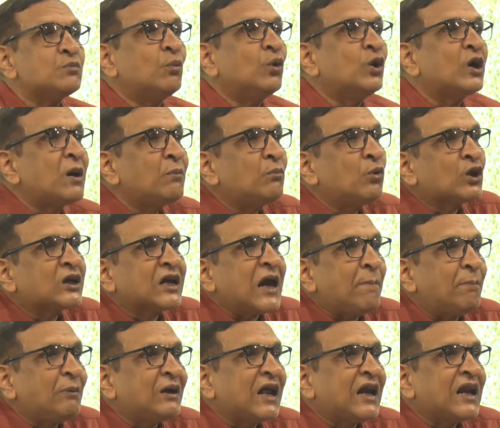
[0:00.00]
more and more
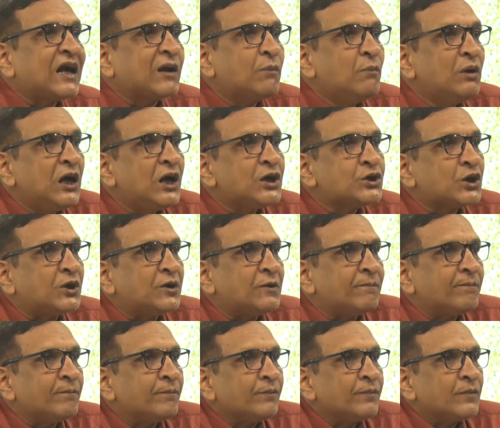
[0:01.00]
capital accumulation.
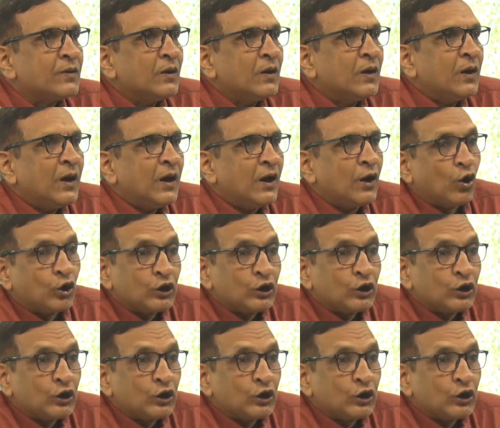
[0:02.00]
And